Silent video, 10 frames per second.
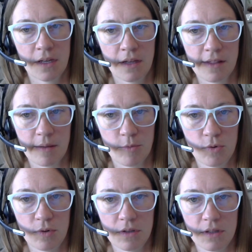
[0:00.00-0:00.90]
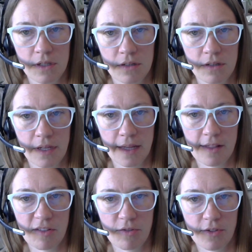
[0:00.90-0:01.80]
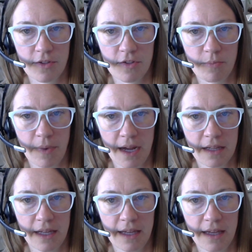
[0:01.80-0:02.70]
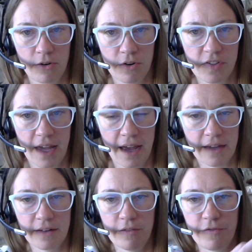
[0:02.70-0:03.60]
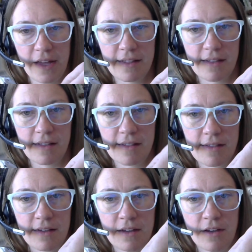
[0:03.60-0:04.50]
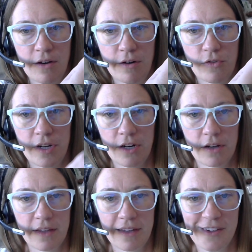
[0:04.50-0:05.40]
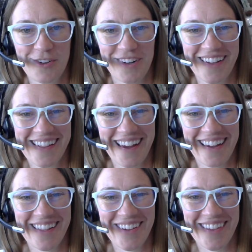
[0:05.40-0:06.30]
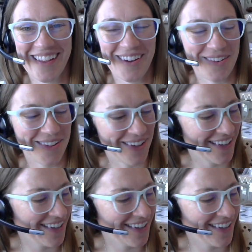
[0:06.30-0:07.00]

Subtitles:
some cool little like smiley or sad faces over here on the history side, so that's always good.